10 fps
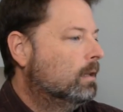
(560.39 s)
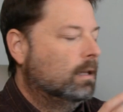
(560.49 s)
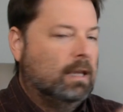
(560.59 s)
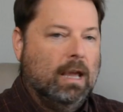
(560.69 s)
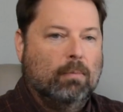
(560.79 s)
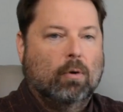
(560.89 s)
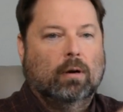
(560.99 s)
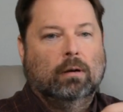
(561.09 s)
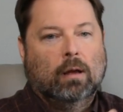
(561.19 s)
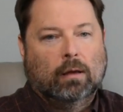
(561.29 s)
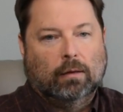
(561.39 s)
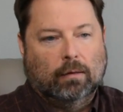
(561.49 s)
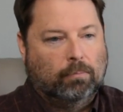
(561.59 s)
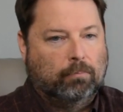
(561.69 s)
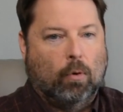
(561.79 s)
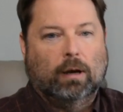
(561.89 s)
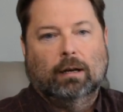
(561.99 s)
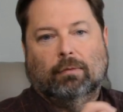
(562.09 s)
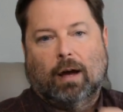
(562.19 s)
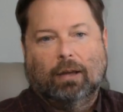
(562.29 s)
the keyboard, the pointing
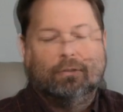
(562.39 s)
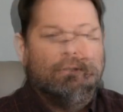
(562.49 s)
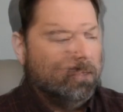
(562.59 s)
device.